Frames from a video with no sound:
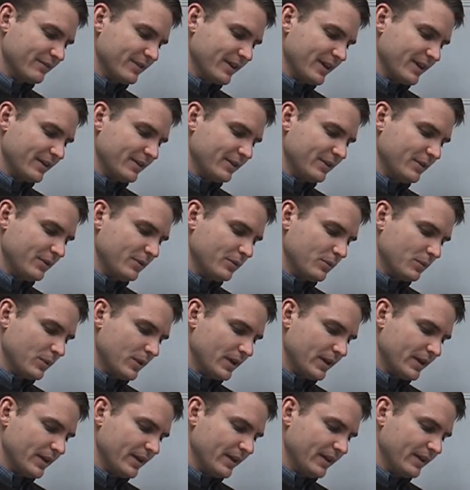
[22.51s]
value
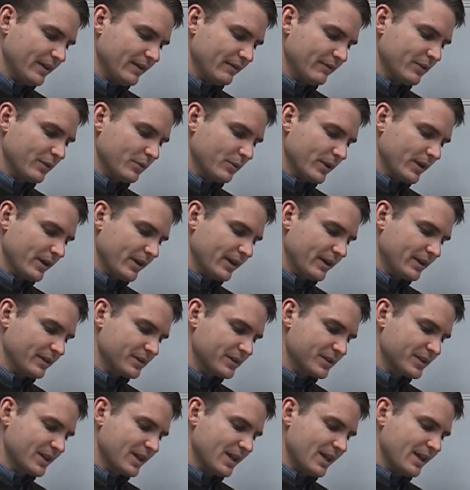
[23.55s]
y of the
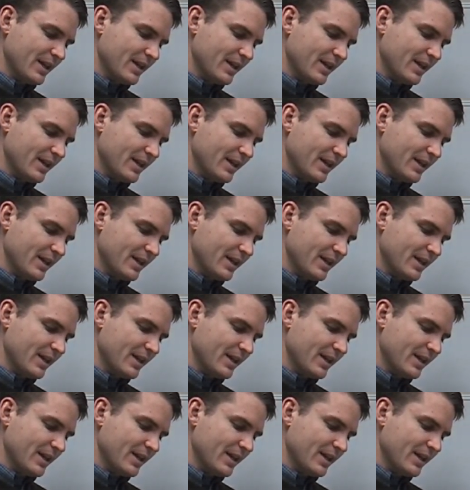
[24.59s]
warehouse